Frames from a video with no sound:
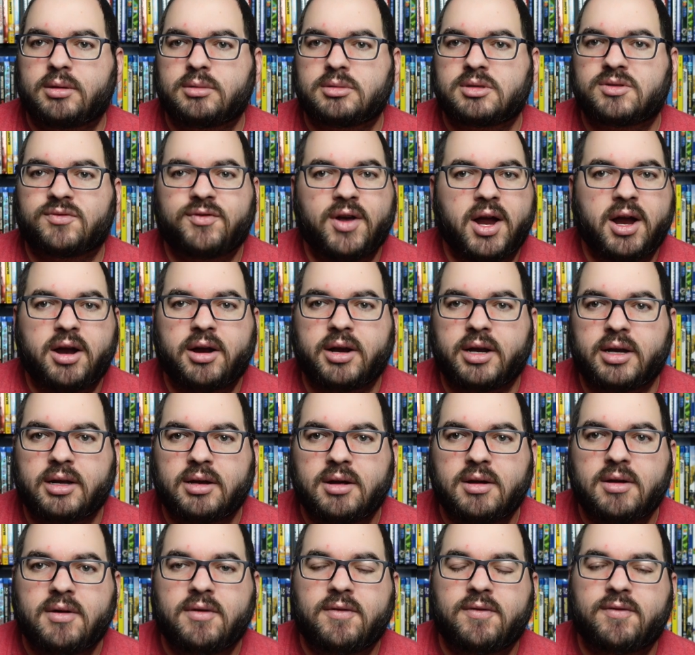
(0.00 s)
It was very,
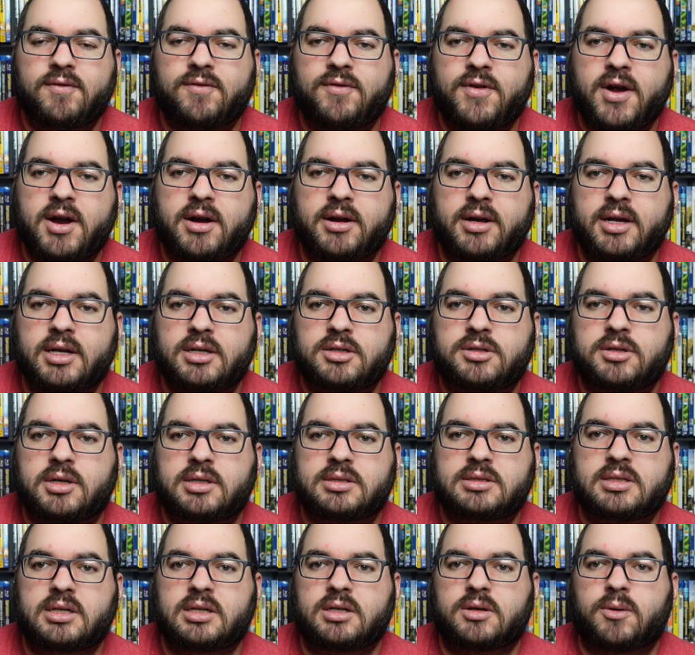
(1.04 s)
very
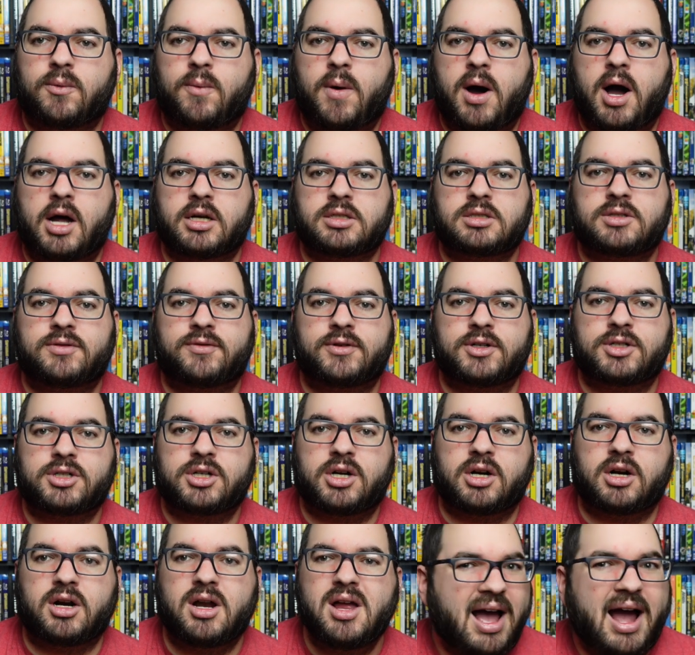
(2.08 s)
interesting to watch, for
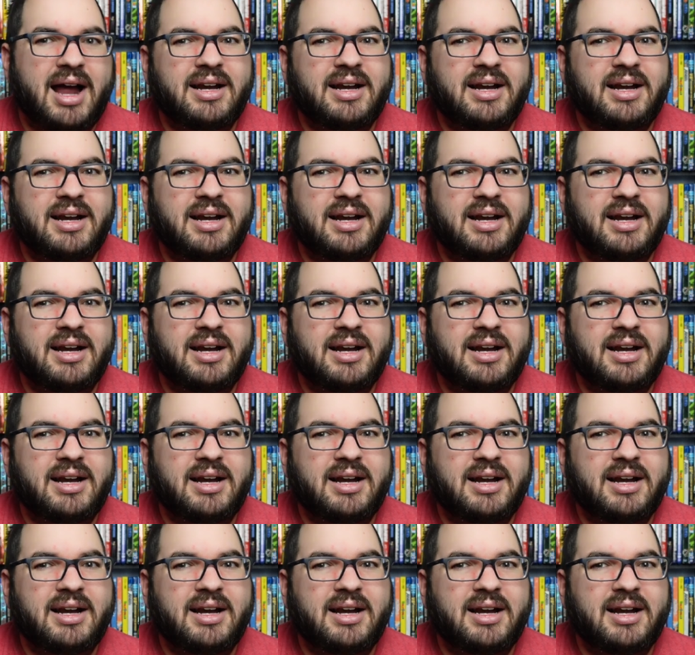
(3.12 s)
sure.